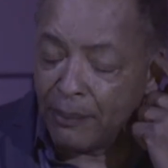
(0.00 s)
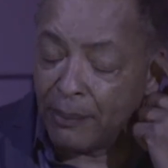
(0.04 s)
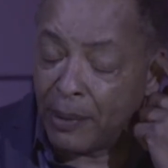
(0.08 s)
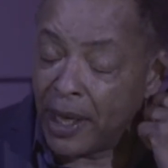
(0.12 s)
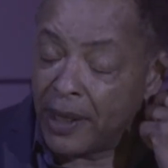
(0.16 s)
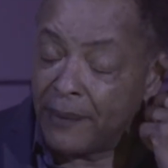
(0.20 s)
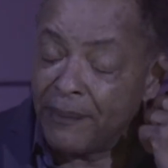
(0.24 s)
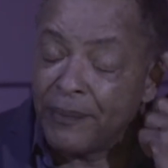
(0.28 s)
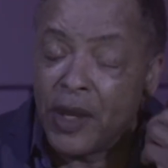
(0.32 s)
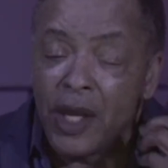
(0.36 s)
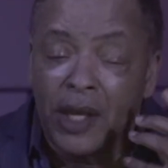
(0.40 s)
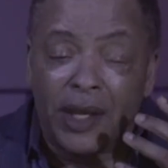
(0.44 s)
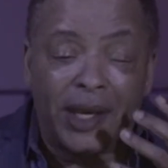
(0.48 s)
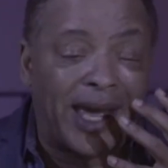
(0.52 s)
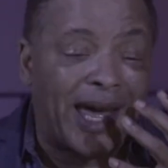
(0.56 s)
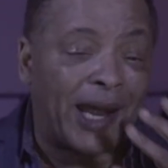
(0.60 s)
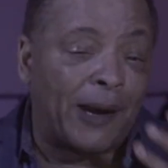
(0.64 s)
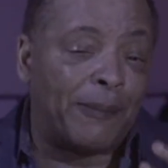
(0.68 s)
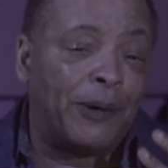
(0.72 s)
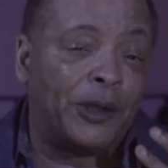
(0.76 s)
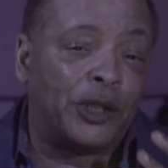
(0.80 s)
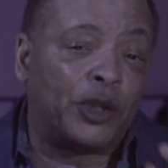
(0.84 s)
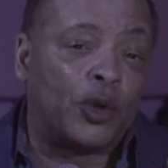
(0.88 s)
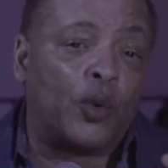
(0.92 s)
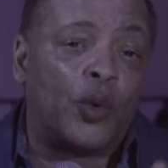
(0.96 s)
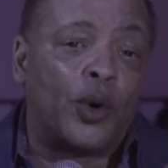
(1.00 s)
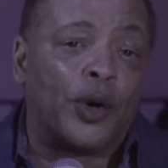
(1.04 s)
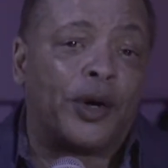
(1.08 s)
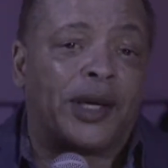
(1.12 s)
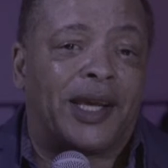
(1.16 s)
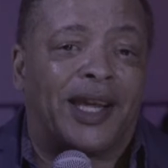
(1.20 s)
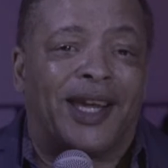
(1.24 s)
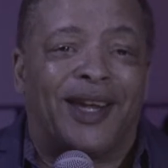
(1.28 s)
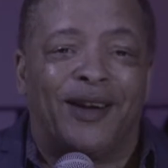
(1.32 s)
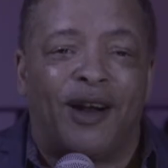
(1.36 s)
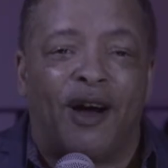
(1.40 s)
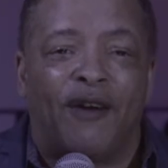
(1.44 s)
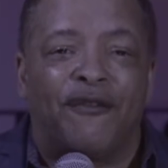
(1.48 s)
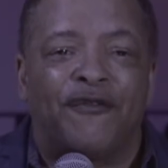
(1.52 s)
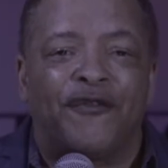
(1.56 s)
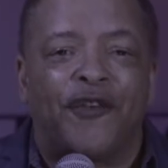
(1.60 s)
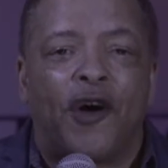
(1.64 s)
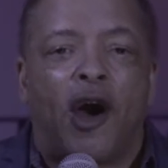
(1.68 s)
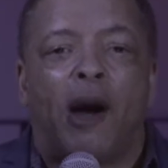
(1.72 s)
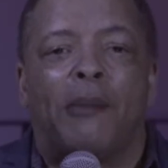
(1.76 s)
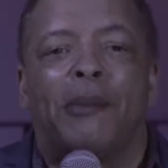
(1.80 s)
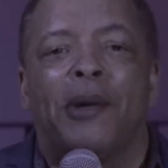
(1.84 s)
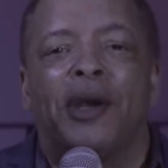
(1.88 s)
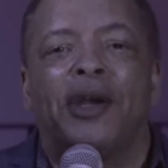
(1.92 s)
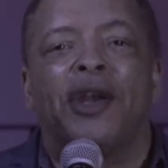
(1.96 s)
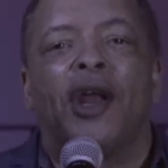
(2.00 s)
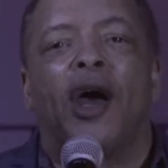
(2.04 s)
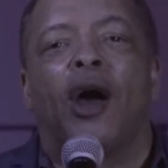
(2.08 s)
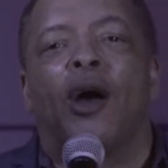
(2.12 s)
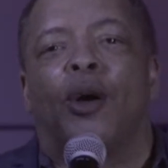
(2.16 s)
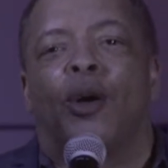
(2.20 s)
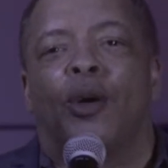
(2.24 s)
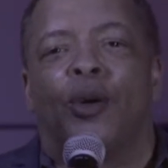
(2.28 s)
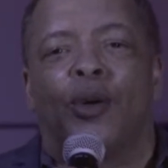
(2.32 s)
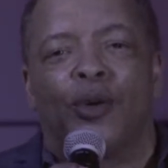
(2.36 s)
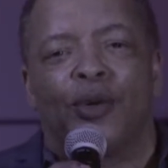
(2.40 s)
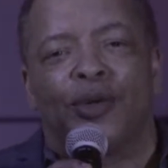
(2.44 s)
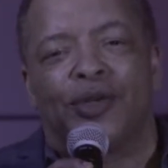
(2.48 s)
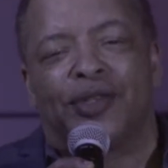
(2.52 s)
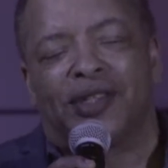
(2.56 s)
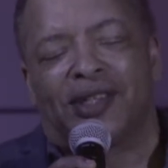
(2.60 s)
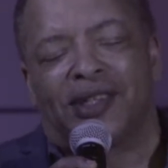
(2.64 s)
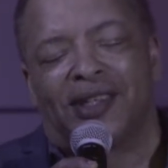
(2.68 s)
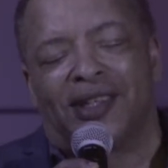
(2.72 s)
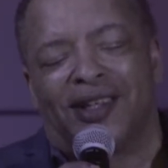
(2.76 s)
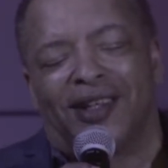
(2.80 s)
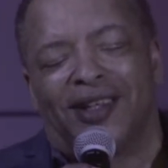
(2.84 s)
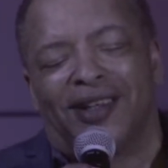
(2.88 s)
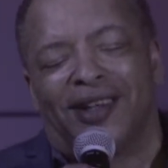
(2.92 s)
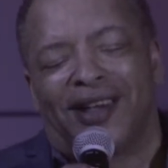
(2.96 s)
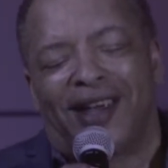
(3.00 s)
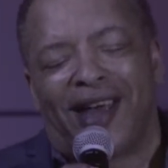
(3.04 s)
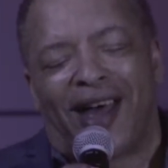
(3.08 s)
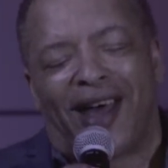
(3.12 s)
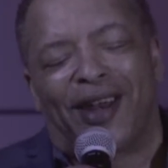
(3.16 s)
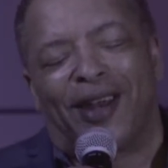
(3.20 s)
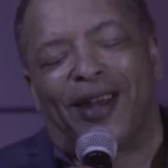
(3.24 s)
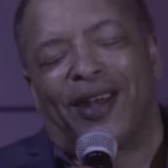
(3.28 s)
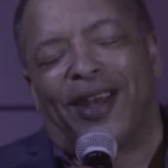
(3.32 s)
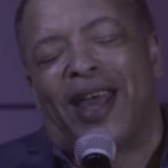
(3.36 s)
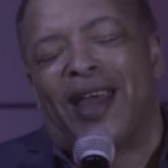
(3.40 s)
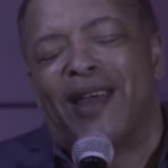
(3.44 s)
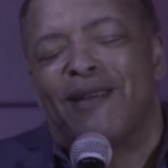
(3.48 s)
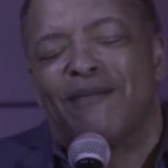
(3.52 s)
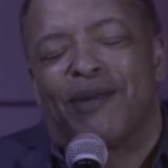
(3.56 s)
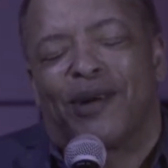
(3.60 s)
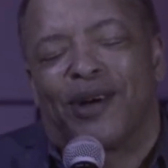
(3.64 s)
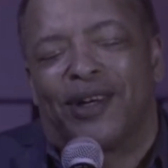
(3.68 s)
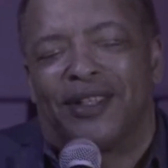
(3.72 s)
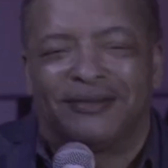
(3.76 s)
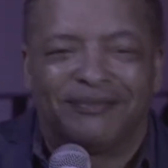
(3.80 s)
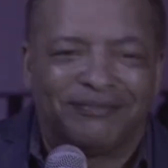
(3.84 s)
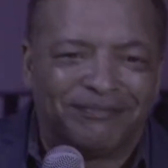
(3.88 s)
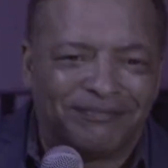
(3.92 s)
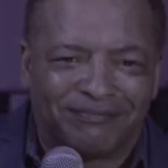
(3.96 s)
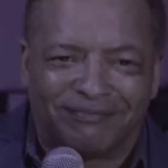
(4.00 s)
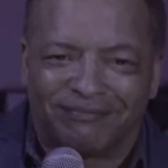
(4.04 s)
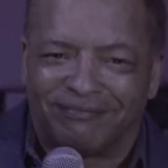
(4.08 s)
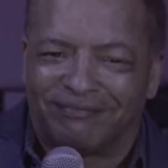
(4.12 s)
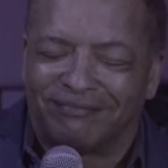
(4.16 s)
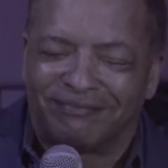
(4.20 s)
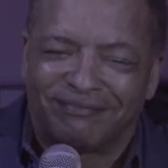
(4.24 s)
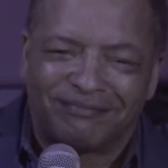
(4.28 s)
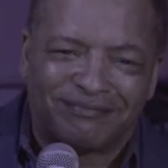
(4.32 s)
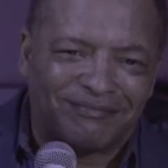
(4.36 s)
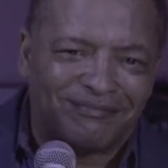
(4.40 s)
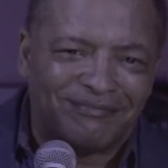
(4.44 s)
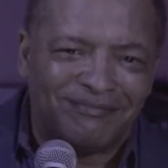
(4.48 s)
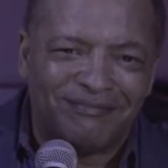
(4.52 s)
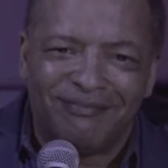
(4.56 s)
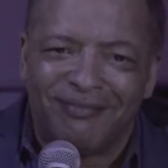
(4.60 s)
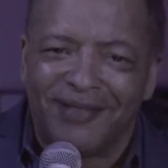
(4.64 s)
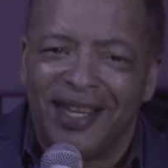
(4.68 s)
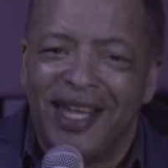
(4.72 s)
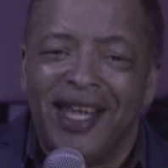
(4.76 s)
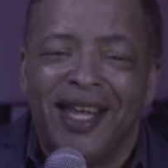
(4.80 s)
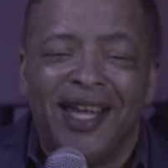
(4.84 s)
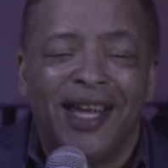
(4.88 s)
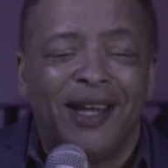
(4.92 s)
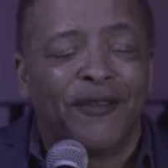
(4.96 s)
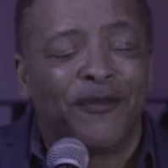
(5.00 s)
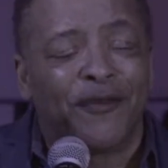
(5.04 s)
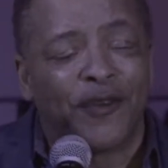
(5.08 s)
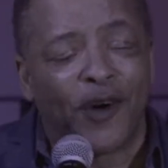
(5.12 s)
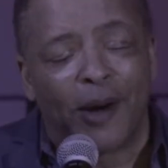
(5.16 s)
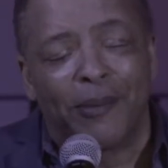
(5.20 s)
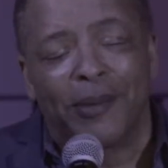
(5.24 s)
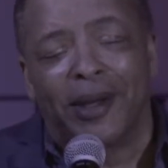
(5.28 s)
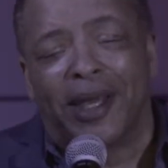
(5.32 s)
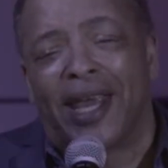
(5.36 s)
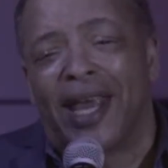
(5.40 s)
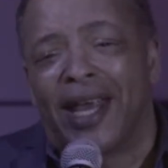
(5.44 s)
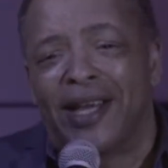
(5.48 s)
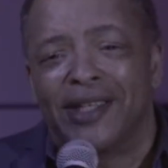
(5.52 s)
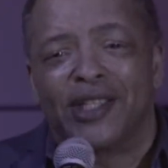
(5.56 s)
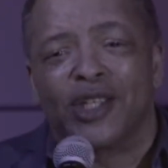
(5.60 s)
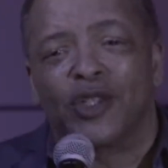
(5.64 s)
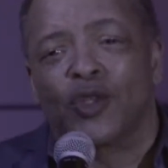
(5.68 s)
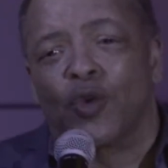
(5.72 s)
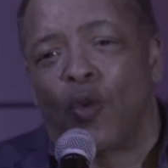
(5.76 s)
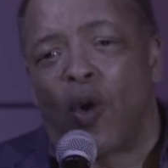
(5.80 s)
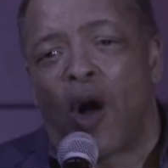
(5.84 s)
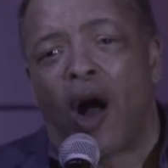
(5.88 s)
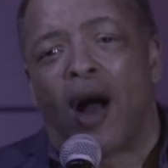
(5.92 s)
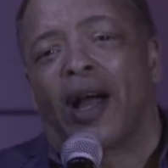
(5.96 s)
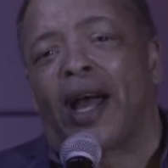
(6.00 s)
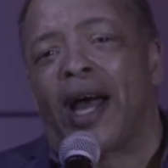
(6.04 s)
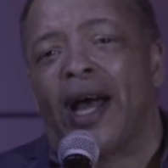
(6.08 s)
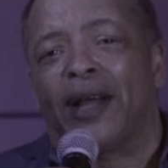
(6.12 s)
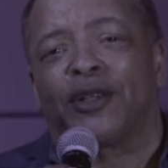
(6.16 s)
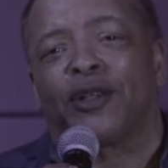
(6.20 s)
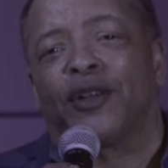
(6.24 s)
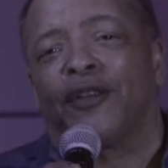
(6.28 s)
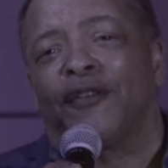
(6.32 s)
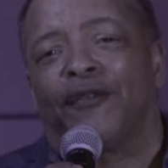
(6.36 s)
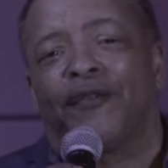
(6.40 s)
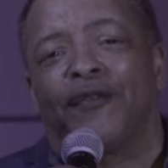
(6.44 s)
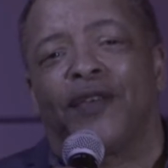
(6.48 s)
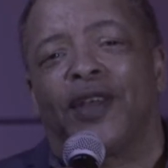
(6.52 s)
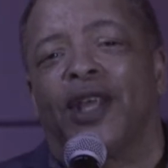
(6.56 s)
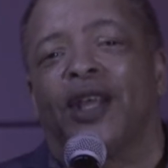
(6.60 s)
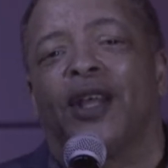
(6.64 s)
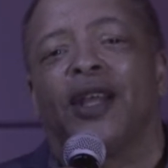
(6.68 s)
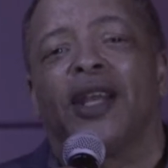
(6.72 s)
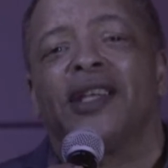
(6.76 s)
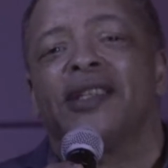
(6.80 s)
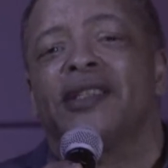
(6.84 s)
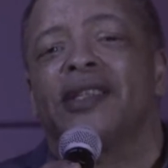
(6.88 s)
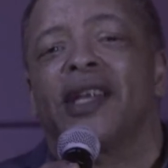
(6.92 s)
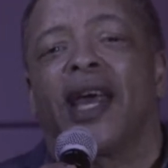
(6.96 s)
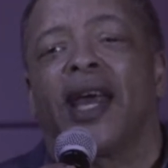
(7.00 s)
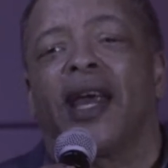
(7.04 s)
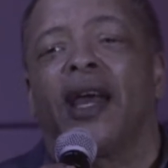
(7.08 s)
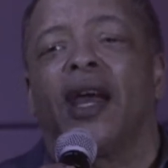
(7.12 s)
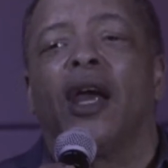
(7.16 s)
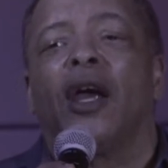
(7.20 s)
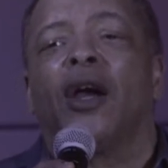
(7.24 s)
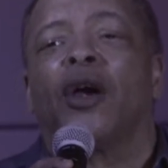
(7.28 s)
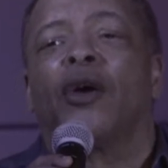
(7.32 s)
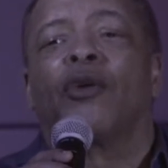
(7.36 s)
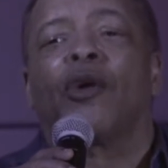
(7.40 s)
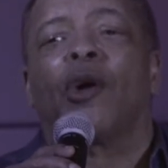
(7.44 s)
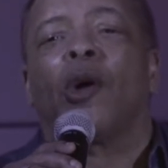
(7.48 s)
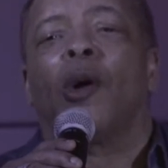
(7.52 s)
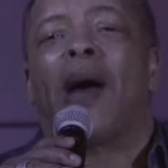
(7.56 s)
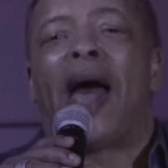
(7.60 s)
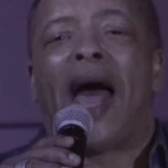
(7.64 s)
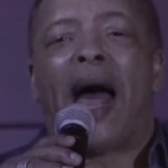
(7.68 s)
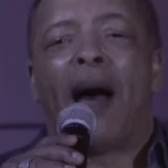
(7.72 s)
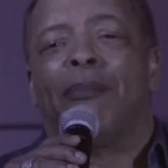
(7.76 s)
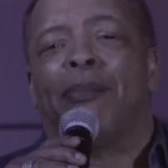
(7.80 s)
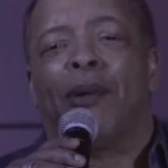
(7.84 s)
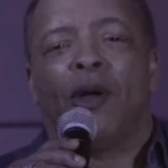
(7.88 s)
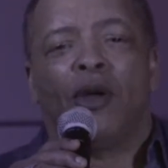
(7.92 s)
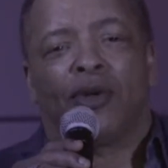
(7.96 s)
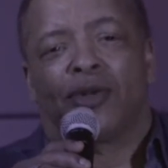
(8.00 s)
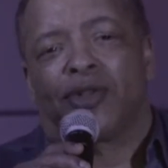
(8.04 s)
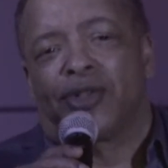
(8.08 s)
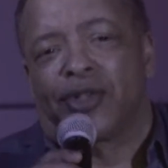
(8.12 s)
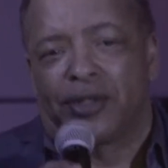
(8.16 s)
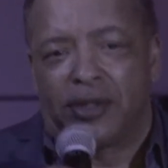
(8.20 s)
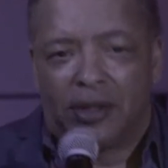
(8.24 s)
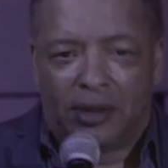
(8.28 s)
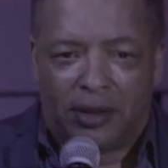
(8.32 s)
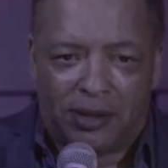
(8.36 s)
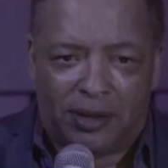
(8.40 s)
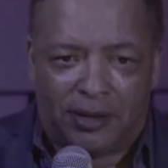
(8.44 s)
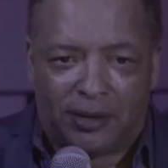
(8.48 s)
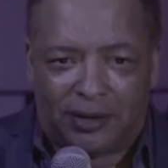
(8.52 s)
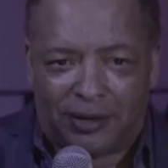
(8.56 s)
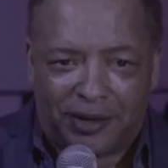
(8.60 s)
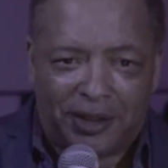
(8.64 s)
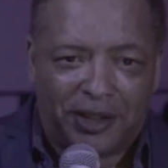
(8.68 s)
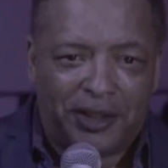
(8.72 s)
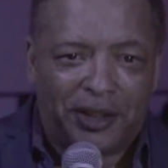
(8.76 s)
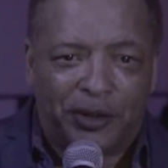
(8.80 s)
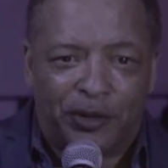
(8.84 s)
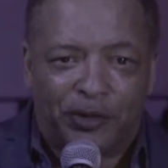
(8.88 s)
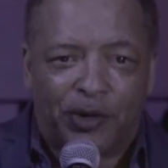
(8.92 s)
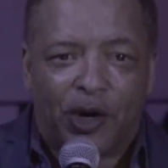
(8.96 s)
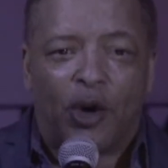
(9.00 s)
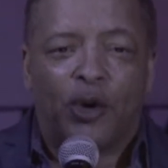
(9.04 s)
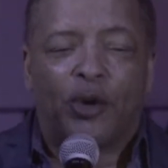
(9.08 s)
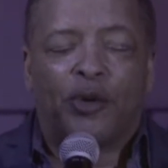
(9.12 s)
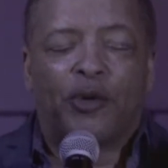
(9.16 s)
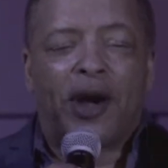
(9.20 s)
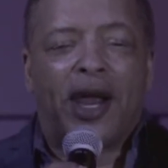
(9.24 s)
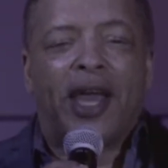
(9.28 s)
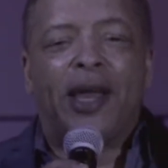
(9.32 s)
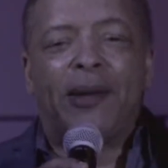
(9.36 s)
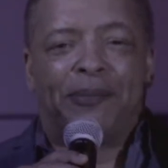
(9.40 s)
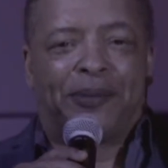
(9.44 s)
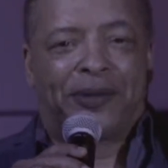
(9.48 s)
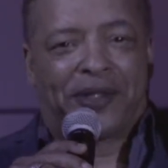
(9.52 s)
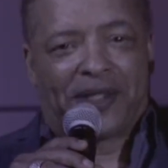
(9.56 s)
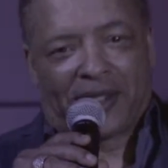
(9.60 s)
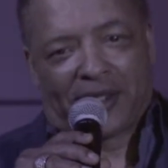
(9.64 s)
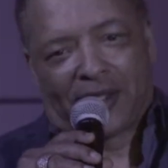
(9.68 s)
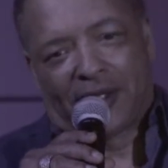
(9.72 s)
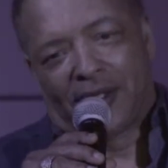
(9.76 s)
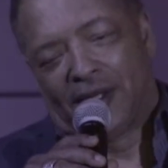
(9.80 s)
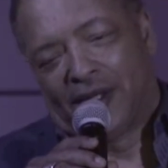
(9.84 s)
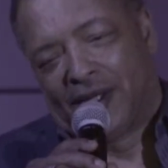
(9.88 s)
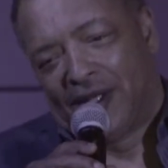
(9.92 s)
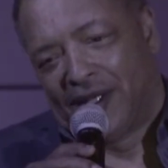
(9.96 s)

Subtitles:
But you got to put the work in. A farmer knows you got to labor. A farmer can't just walk out the field and say, grow apples, grow grapes.